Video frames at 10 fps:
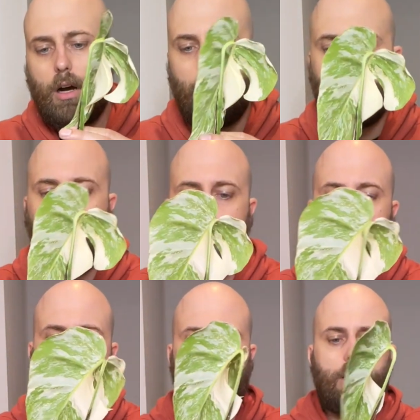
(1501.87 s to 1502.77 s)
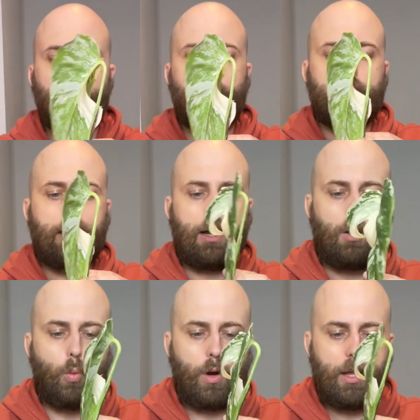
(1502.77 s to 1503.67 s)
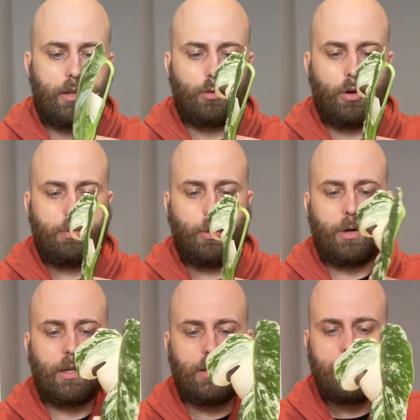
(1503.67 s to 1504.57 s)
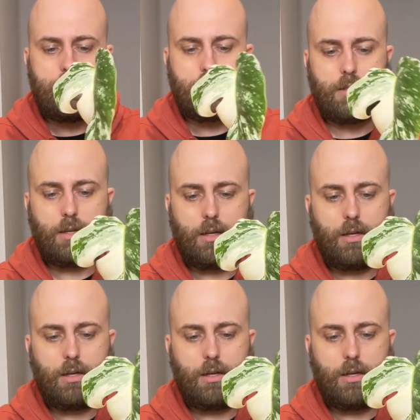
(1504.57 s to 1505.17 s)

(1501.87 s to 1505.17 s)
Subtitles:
I also need to work out where the growth point is,